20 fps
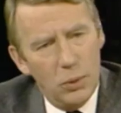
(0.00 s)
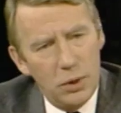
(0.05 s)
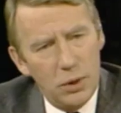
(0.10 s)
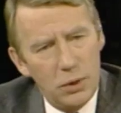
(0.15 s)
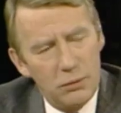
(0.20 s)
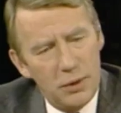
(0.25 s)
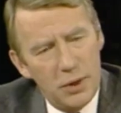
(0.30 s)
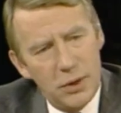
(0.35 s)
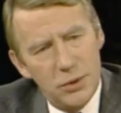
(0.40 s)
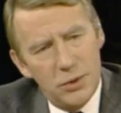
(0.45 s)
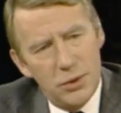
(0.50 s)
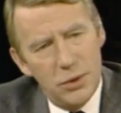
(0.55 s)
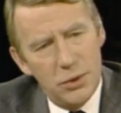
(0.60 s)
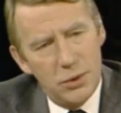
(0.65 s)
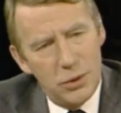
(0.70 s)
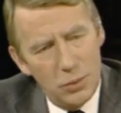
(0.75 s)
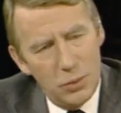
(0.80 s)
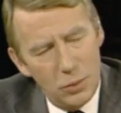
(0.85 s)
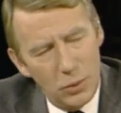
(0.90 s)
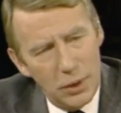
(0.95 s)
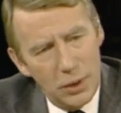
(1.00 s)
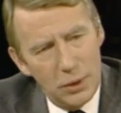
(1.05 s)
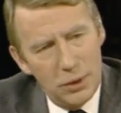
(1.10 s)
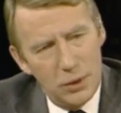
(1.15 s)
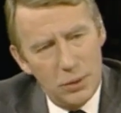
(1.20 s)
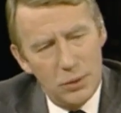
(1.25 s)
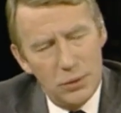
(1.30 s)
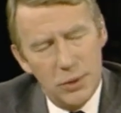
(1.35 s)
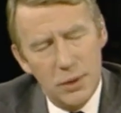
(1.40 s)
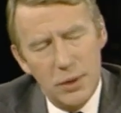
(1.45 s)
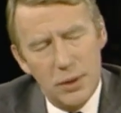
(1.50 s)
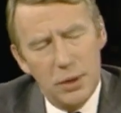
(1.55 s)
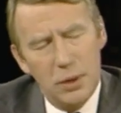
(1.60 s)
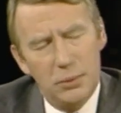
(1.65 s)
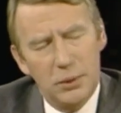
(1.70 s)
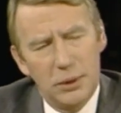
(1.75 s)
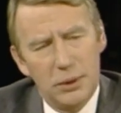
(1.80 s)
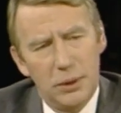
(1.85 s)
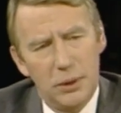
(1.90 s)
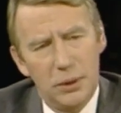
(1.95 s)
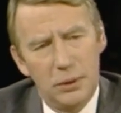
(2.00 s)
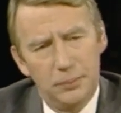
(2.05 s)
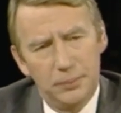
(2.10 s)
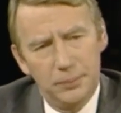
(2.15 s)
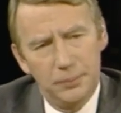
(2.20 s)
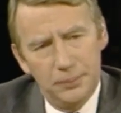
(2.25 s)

What advances and when do you see coming there?